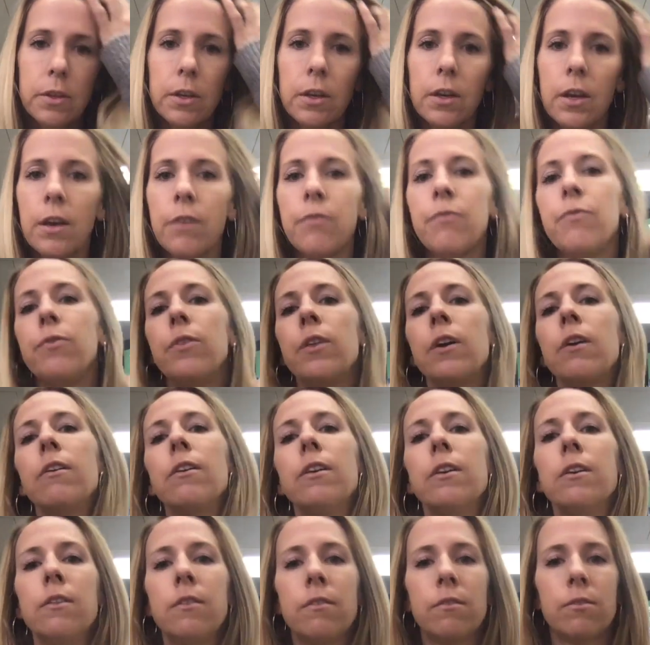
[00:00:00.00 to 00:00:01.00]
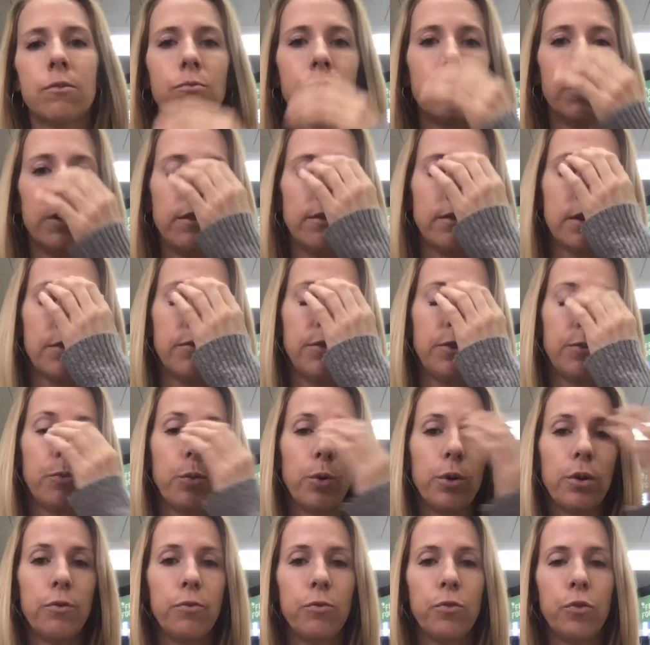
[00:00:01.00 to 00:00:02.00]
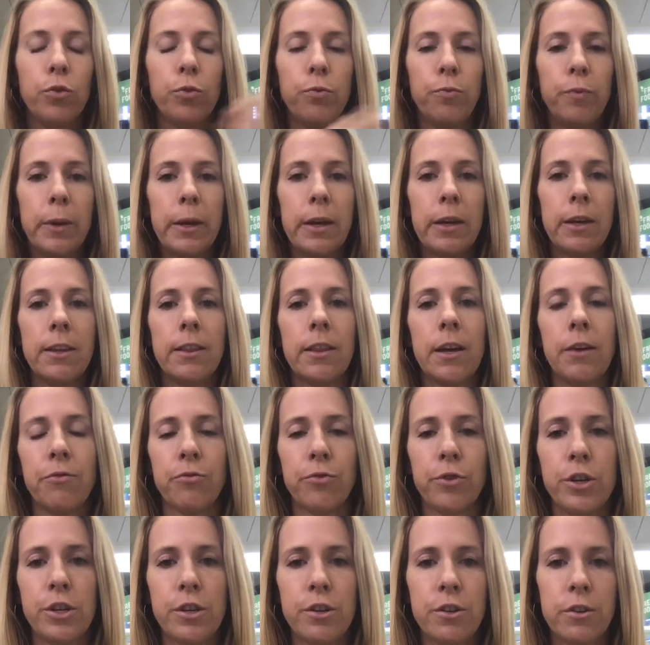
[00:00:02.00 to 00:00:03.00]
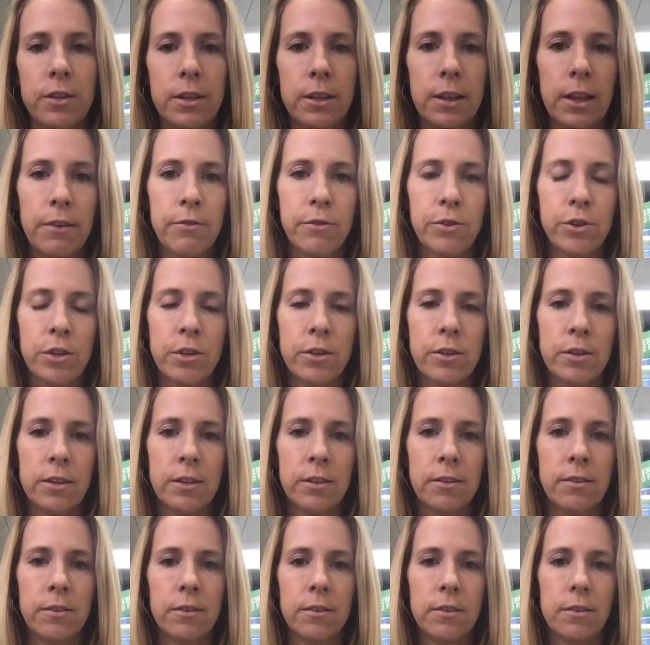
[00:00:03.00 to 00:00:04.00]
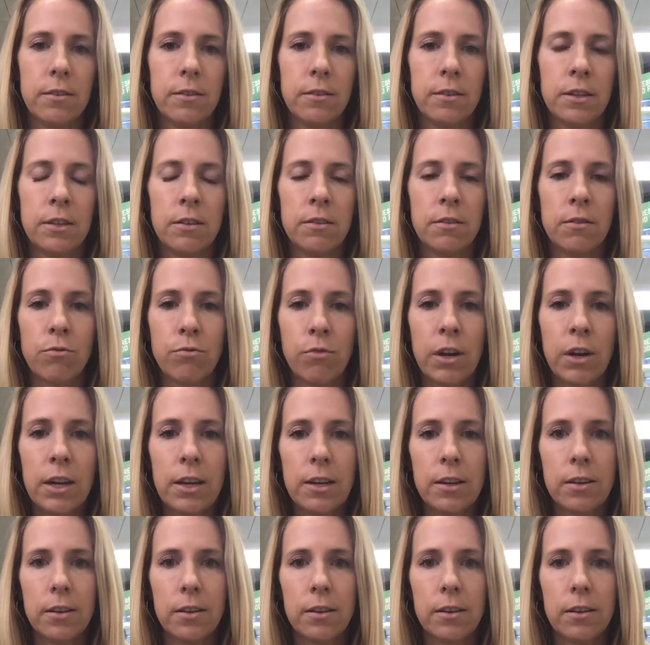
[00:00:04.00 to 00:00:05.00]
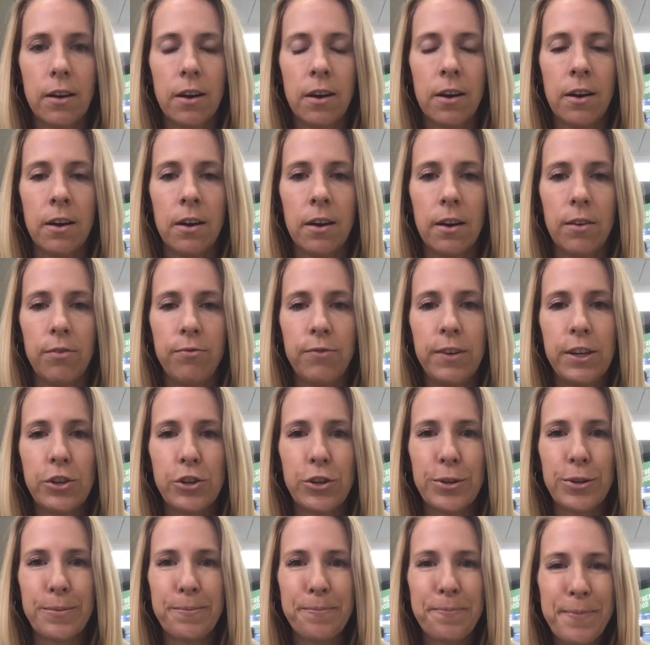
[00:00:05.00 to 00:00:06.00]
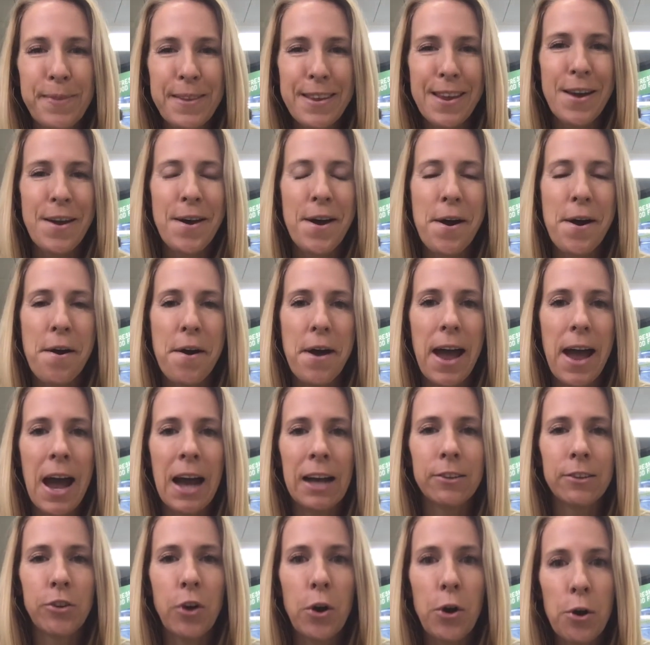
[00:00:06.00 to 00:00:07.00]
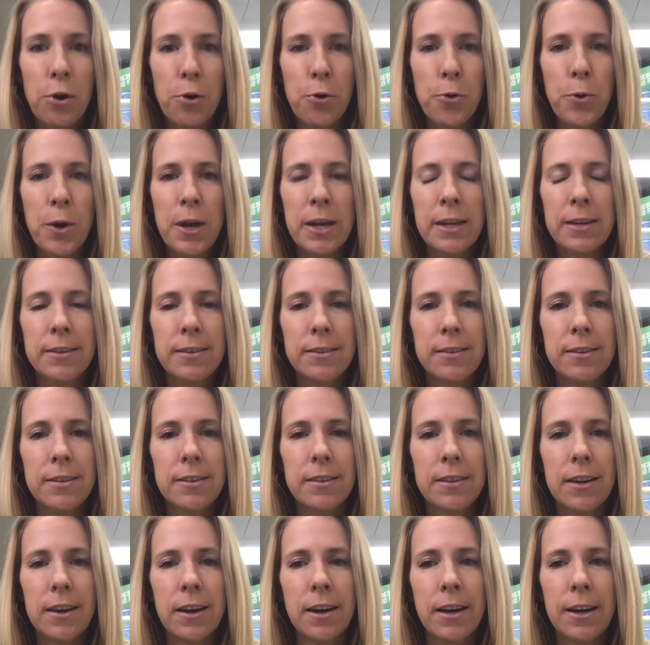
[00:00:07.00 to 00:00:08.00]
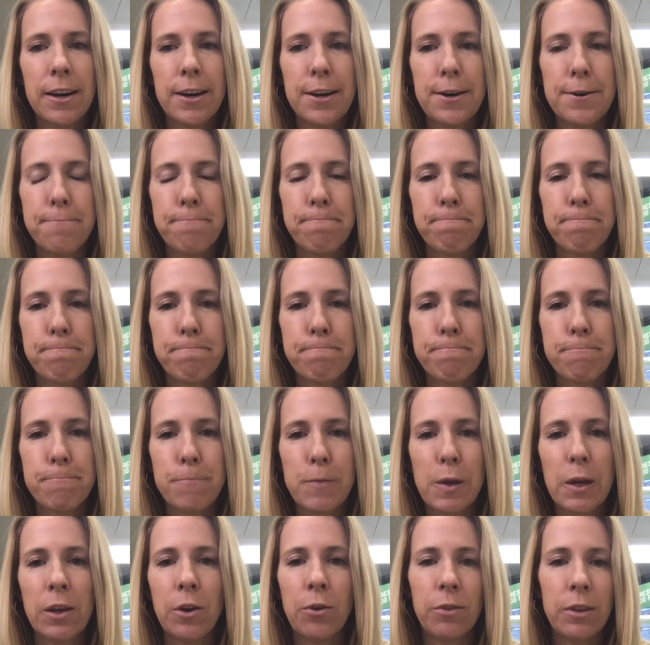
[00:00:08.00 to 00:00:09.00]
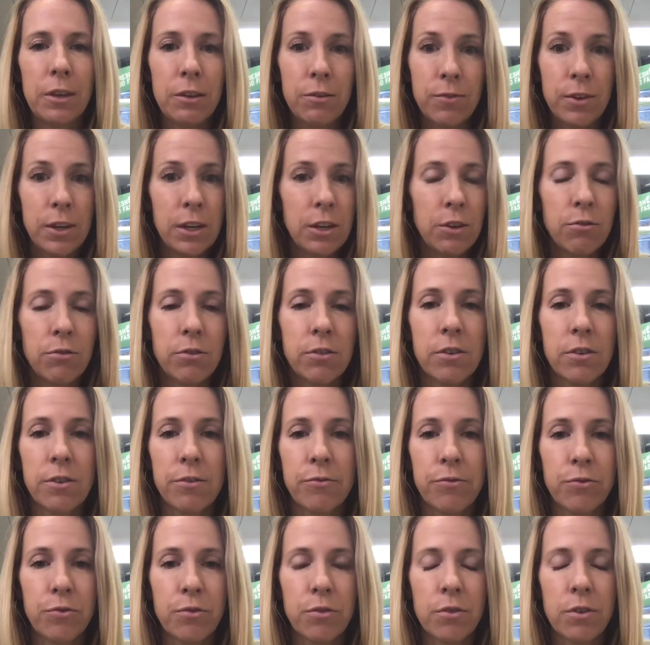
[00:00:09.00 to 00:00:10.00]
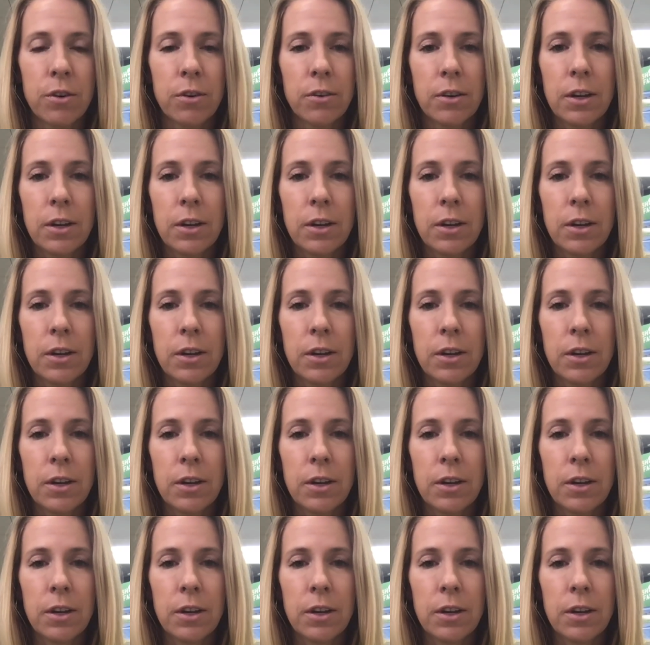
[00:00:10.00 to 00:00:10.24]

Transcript: If there is risk of spoiled food being in that fridge, then leverage this great feature. As always, you know, these videos are for